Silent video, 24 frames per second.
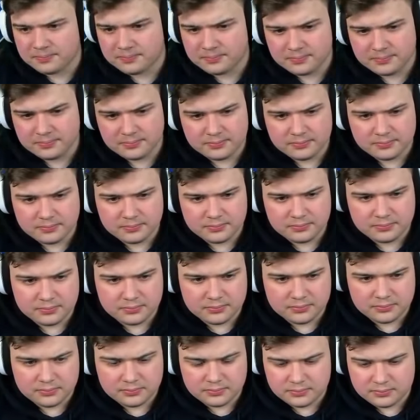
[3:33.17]

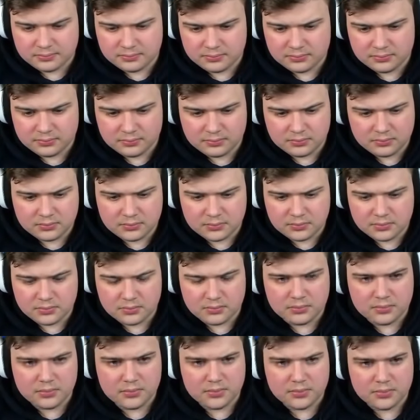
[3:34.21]

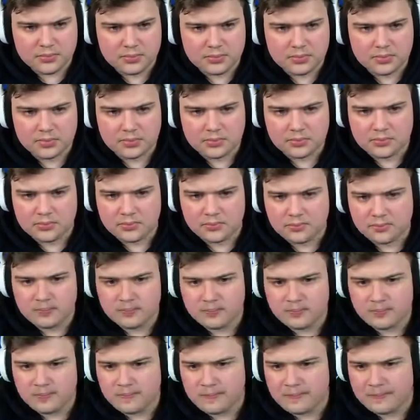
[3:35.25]

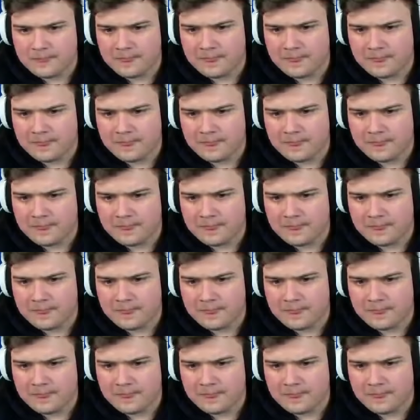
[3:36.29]
(no one is talking)